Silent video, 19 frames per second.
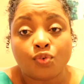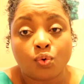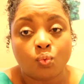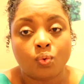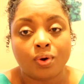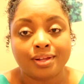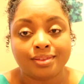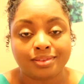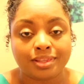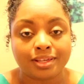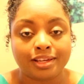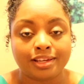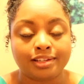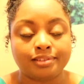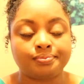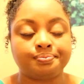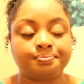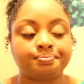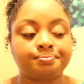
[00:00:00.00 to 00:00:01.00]
for one
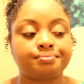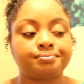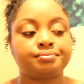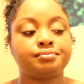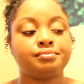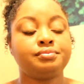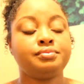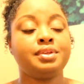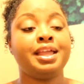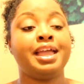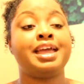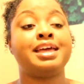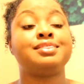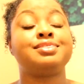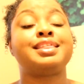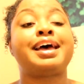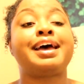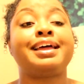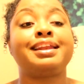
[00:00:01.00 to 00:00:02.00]
thing,
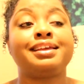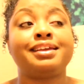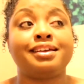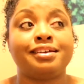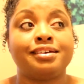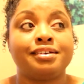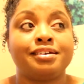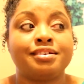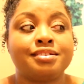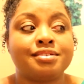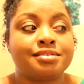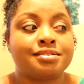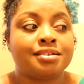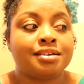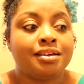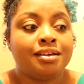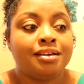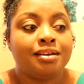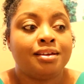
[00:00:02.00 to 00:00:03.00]
and that
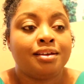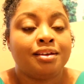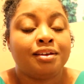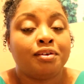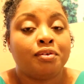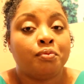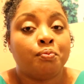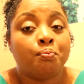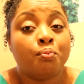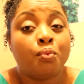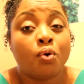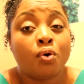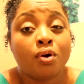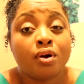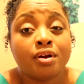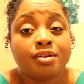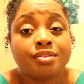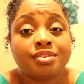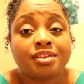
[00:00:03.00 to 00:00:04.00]
is,
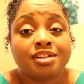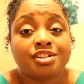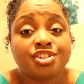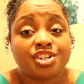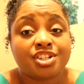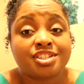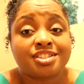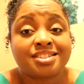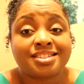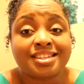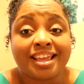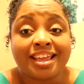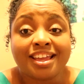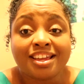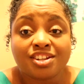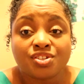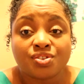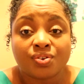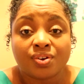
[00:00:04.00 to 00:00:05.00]
more than just
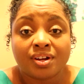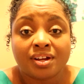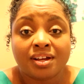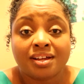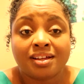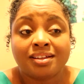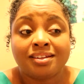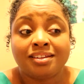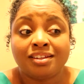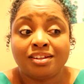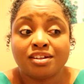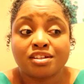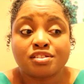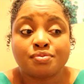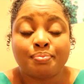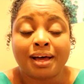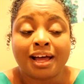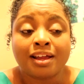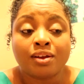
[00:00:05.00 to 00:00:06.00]
Sandra
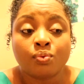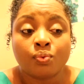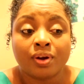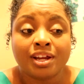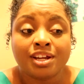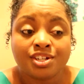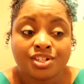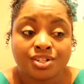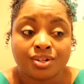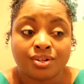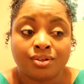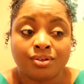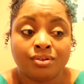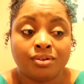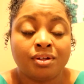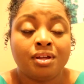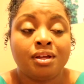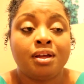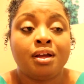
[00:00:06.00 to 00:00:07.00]
looks
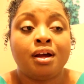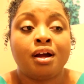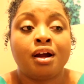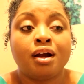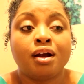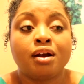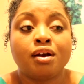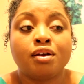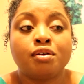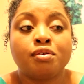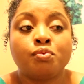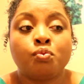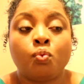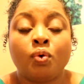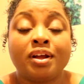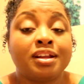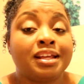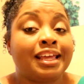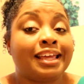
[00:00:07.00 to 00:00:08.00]
biracial.
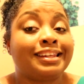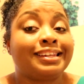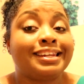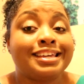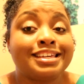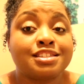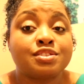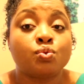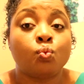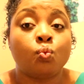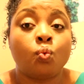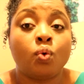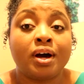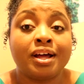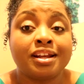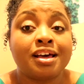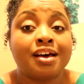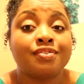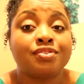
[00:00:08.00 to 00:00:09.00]
At least
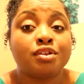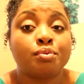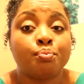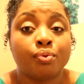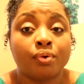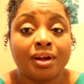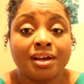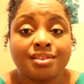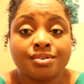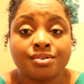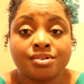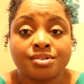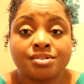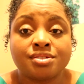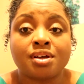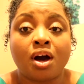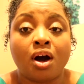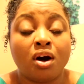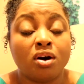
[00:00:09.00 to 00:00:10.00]
one of the
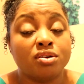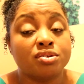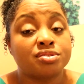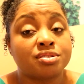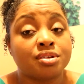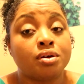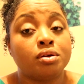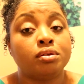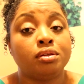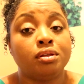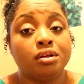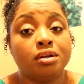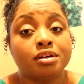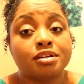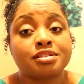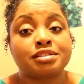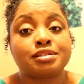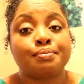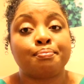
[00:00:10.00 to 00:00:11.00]
brothers also
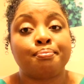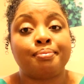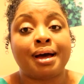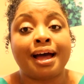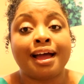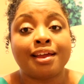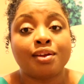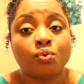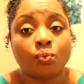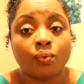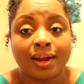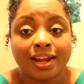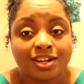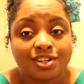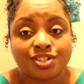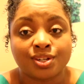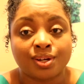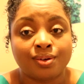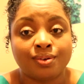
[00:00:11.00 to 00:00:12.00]
looks
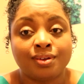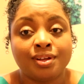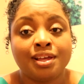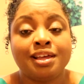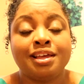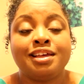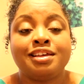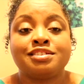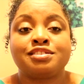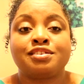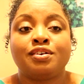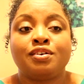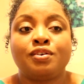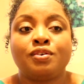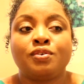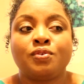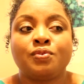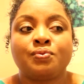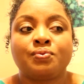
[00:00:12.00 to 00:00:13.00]
biracial.
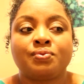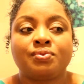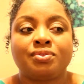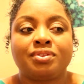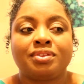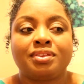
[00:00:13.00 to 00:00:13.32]
So,